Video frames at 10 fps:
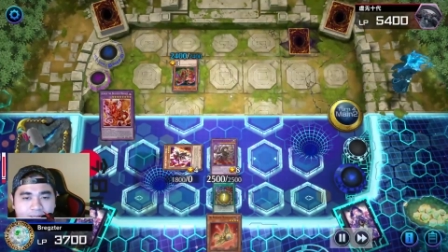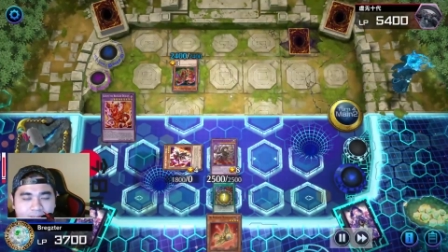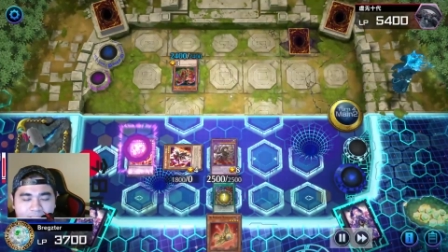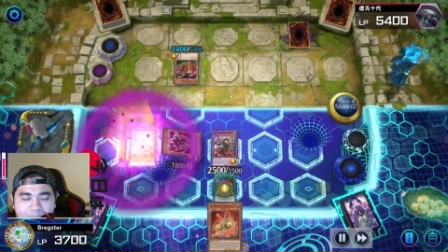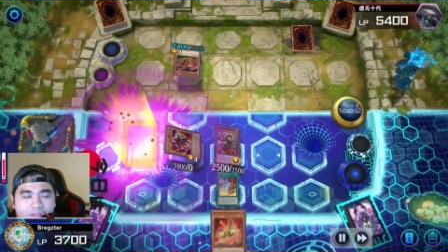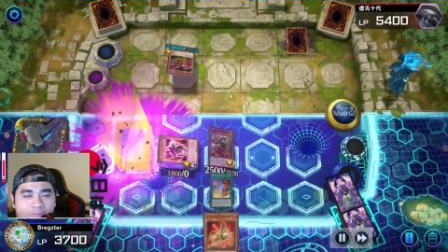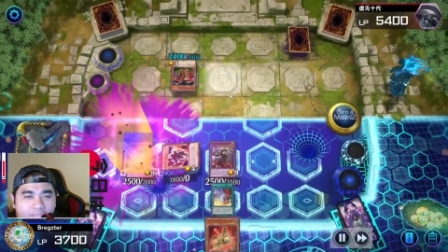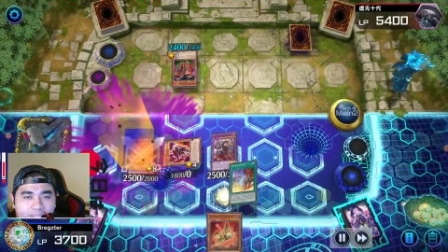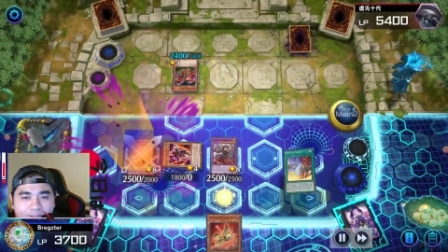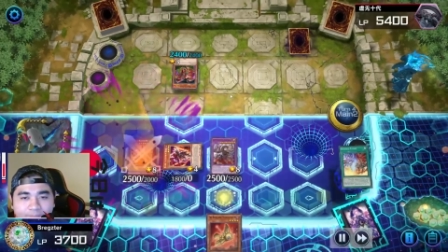Typical
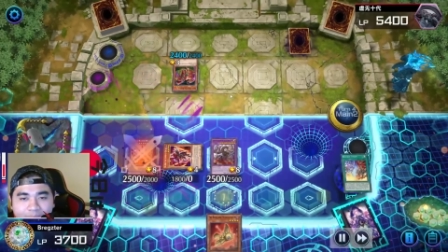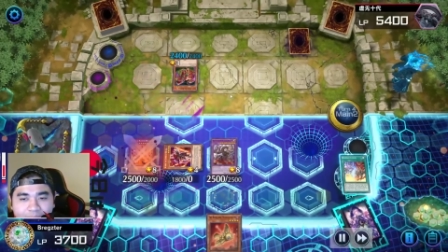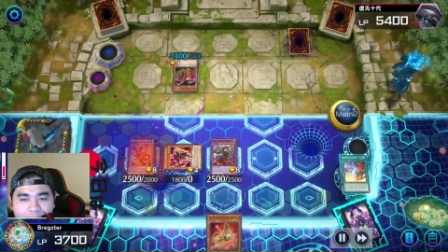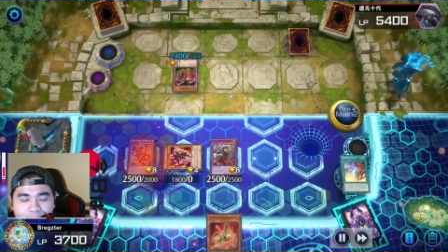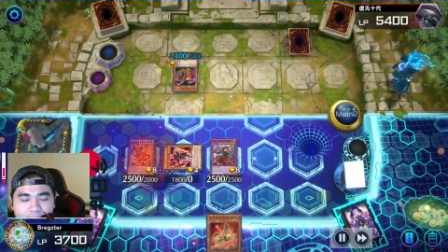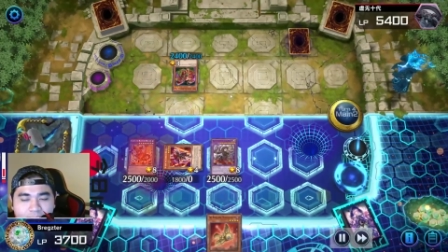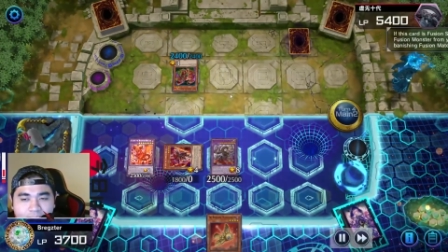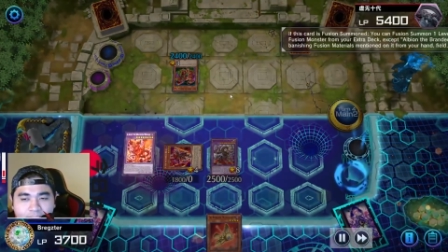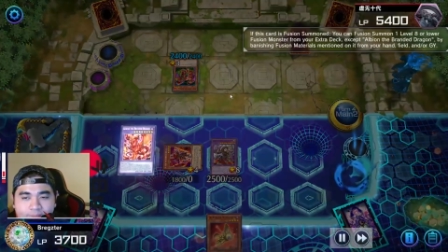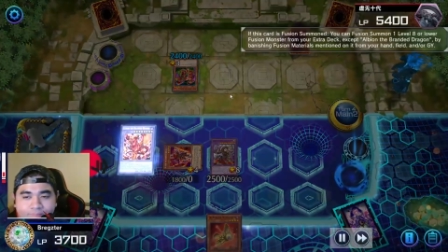play.
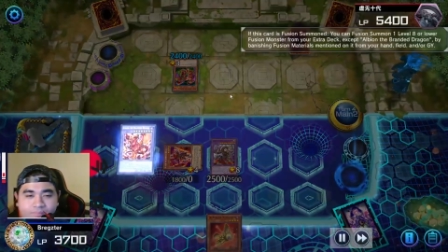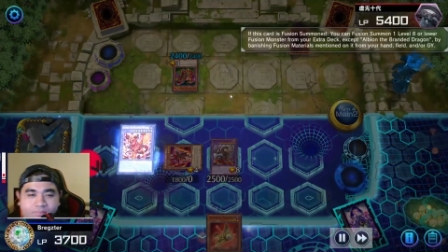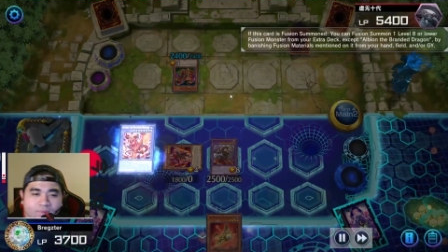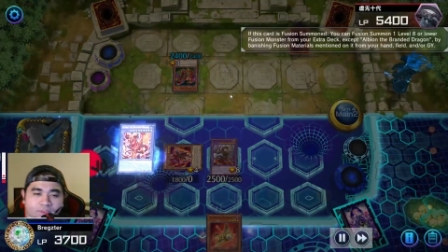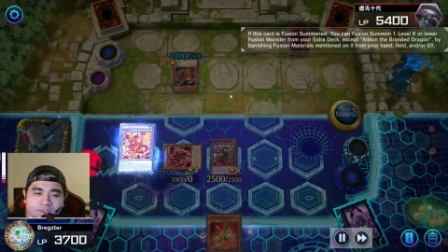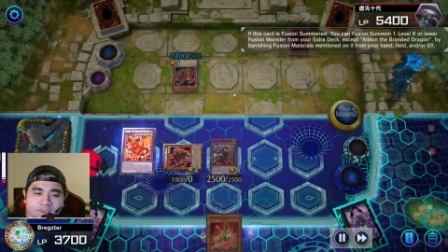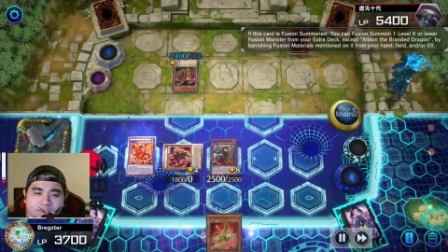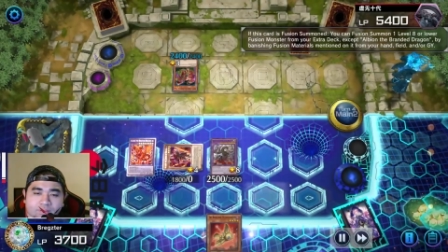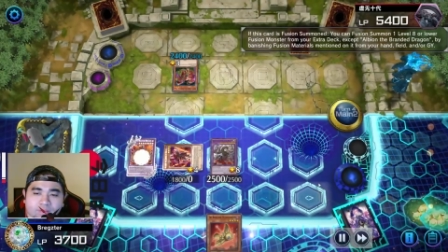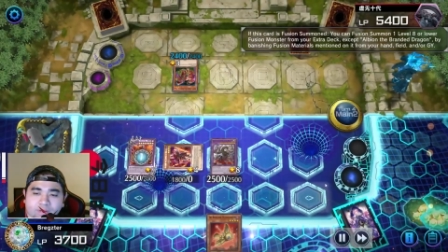So
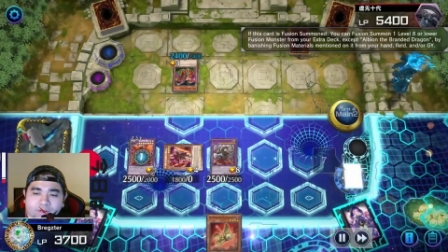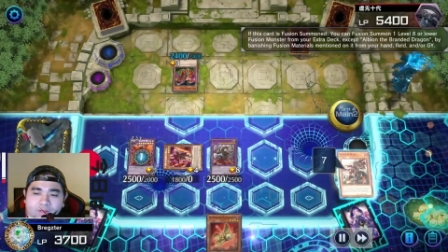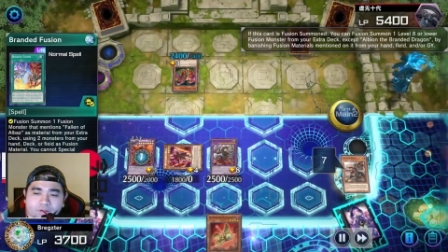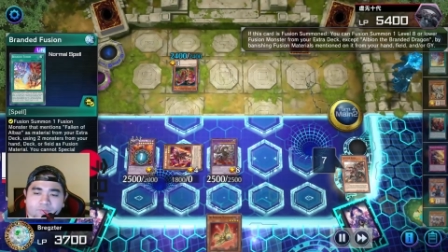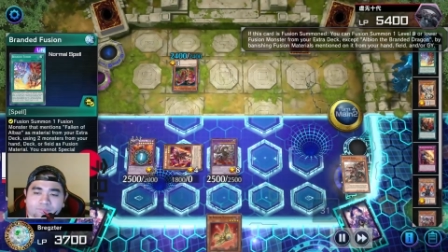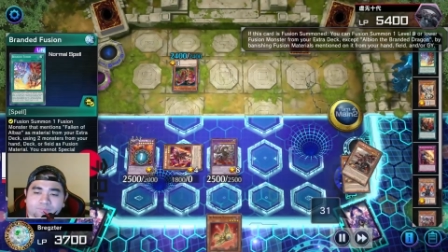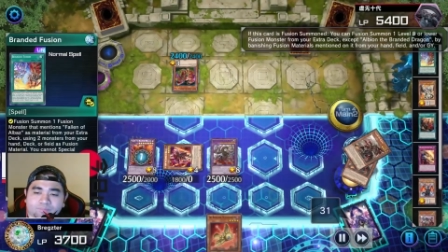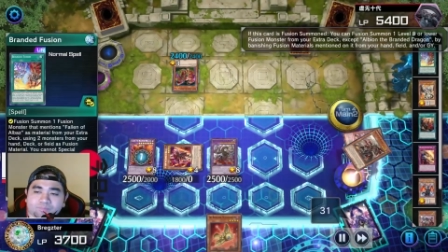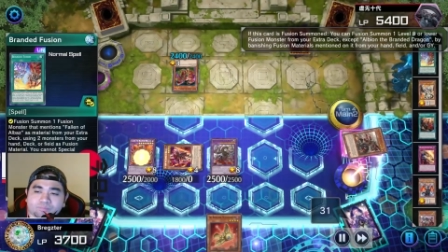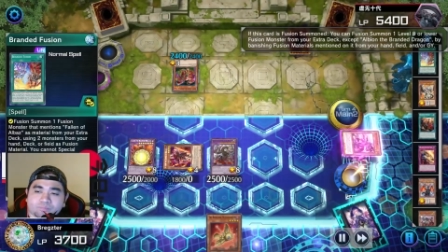there you go.
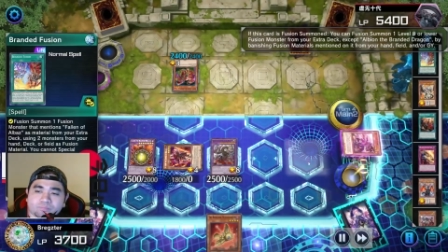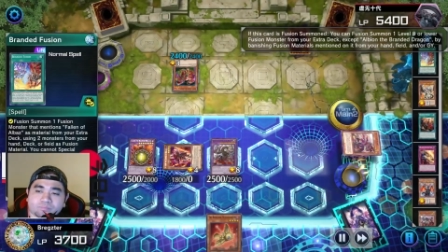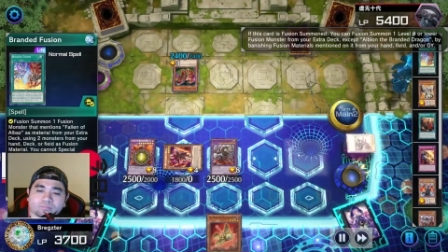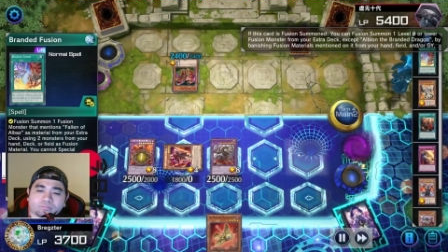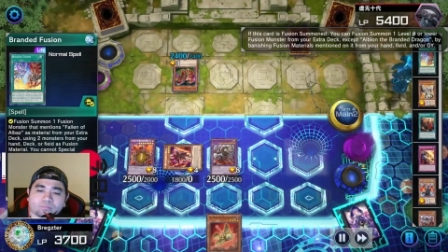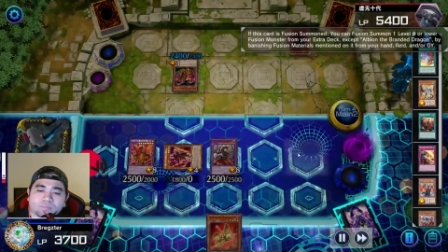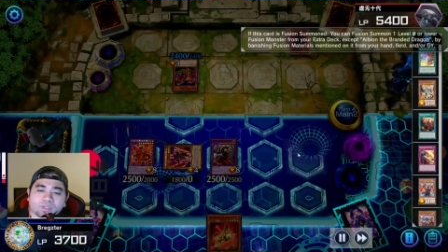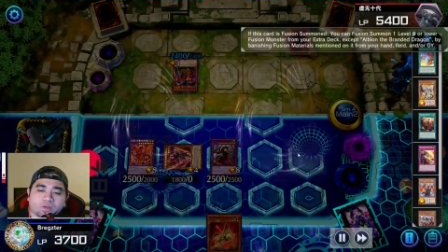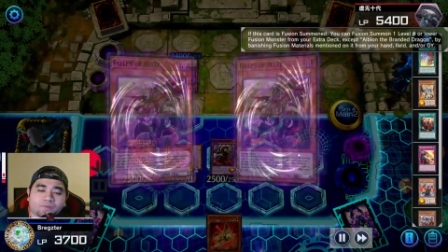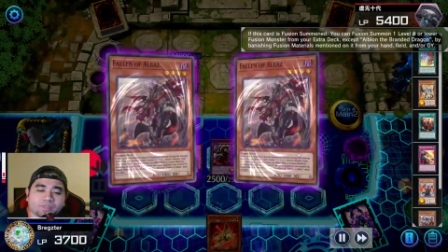
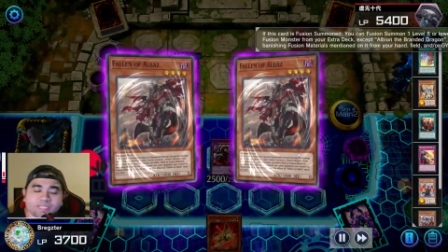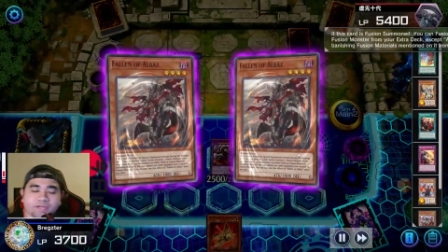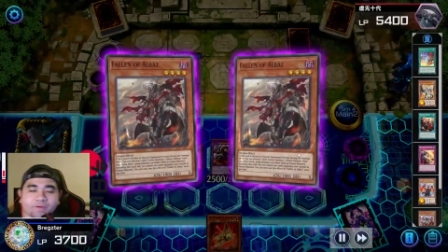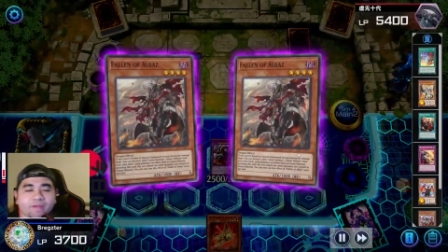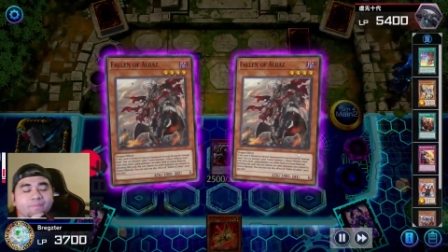Go for Searing.